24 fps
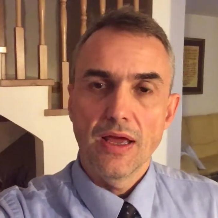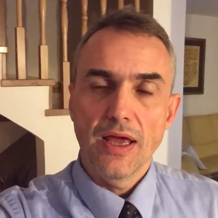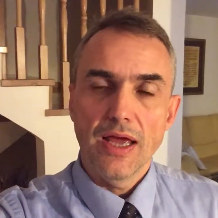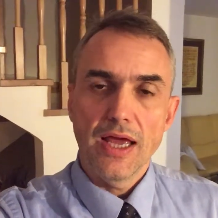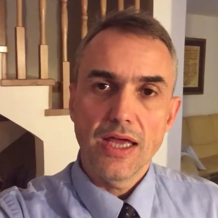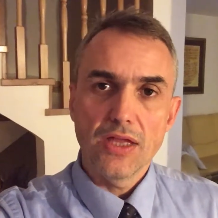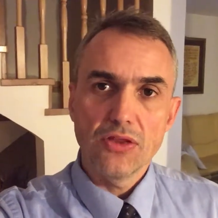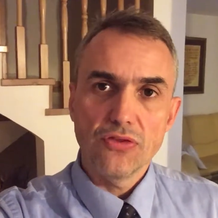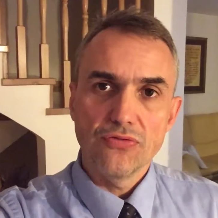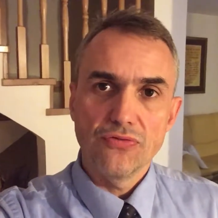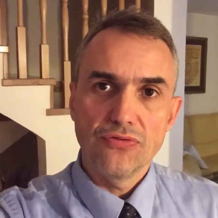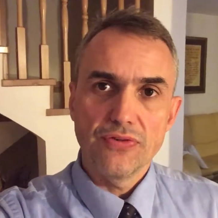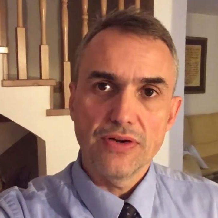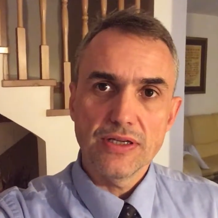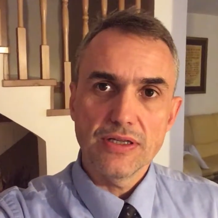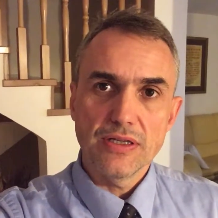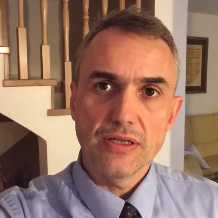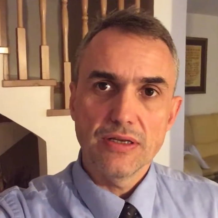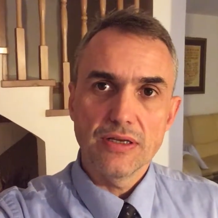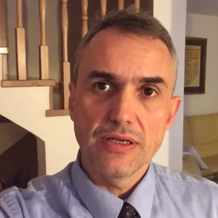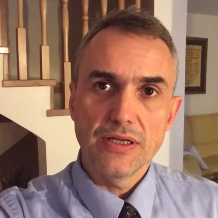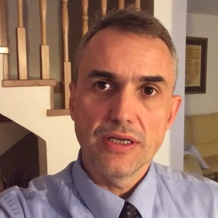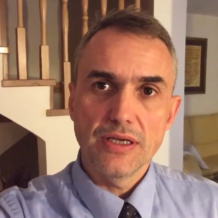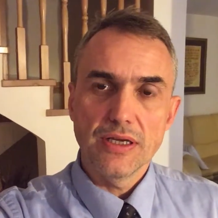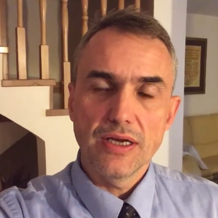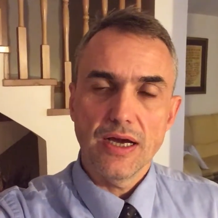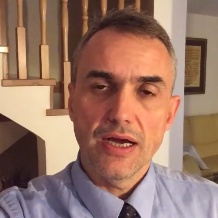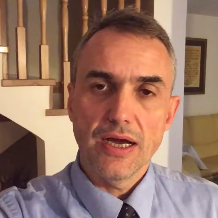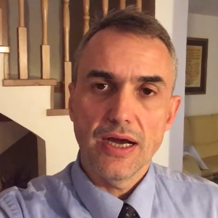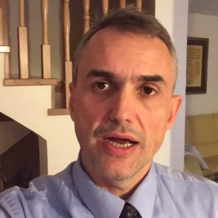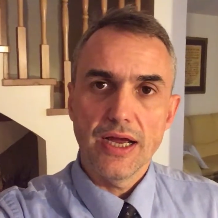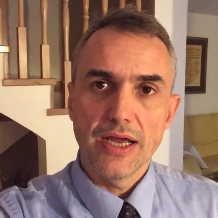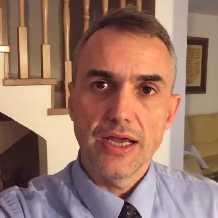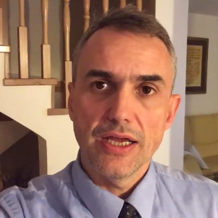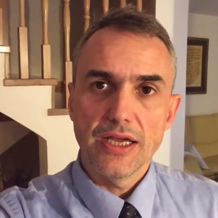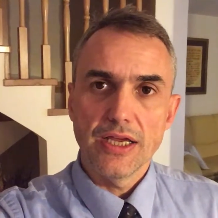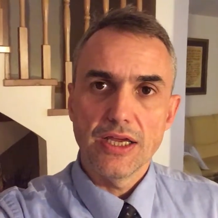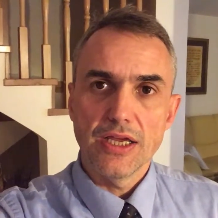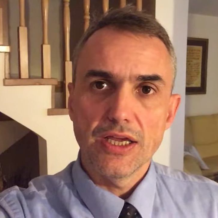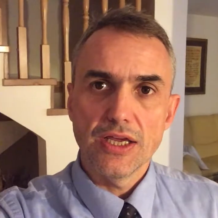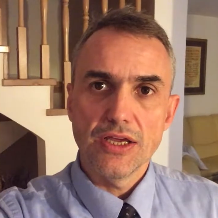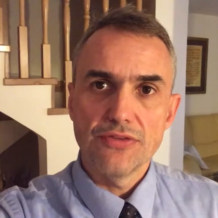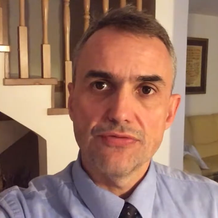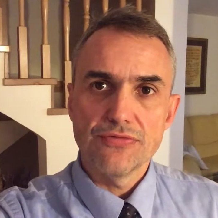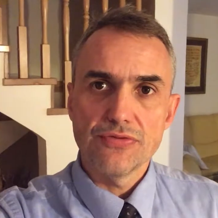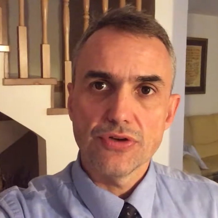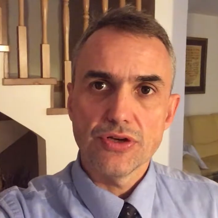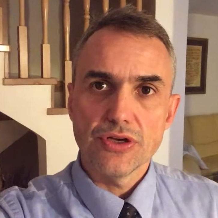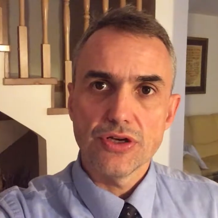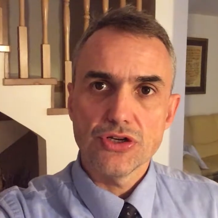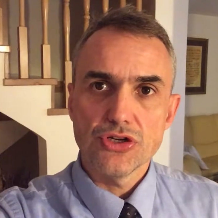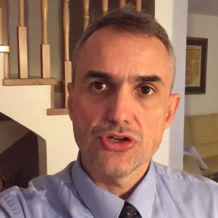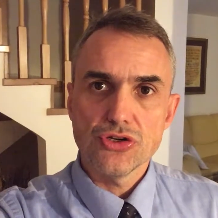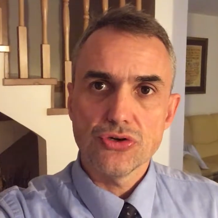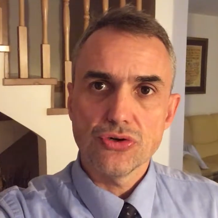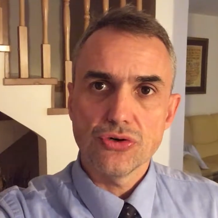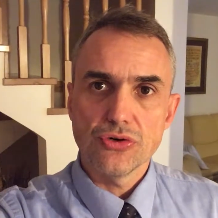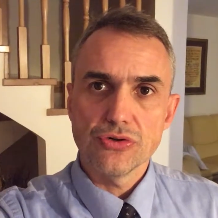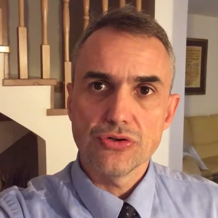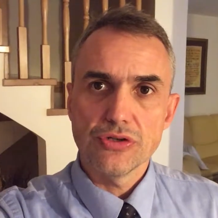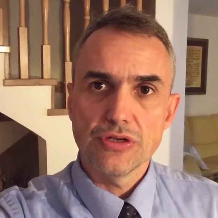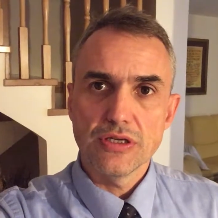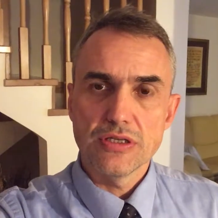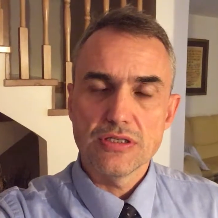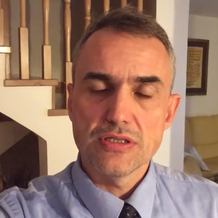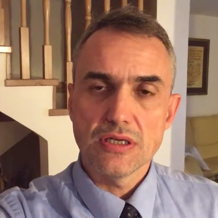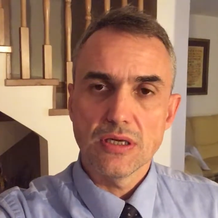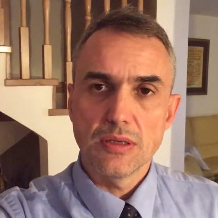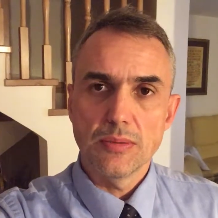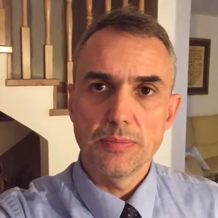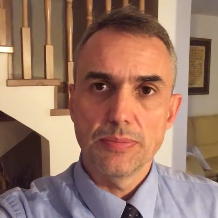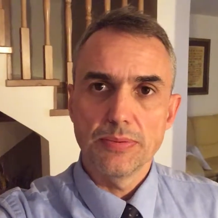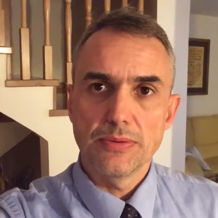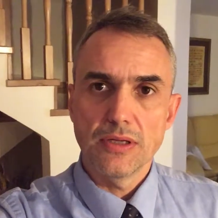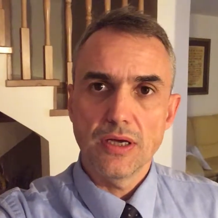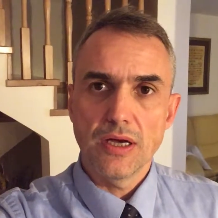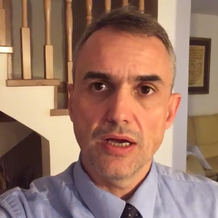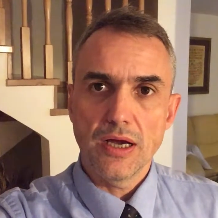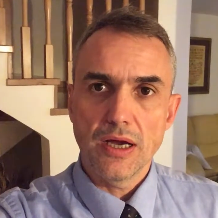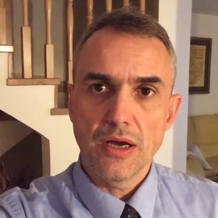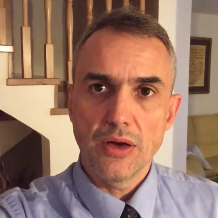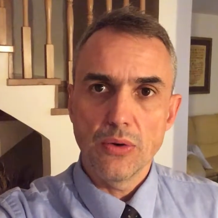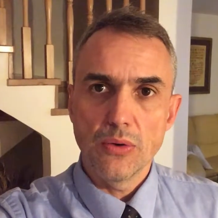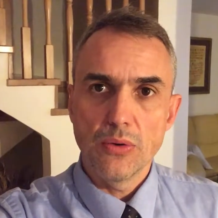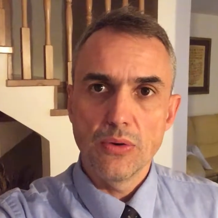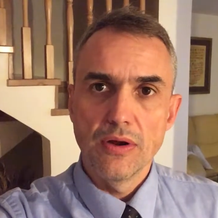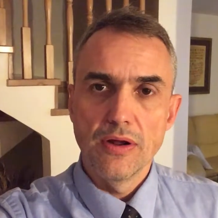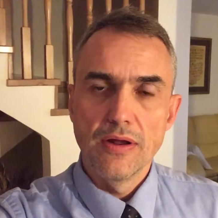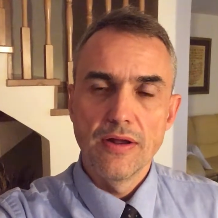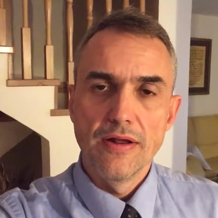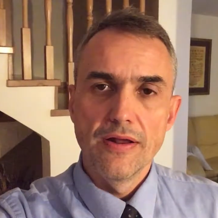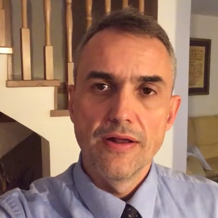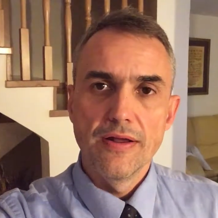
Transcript: and finally I give a short example how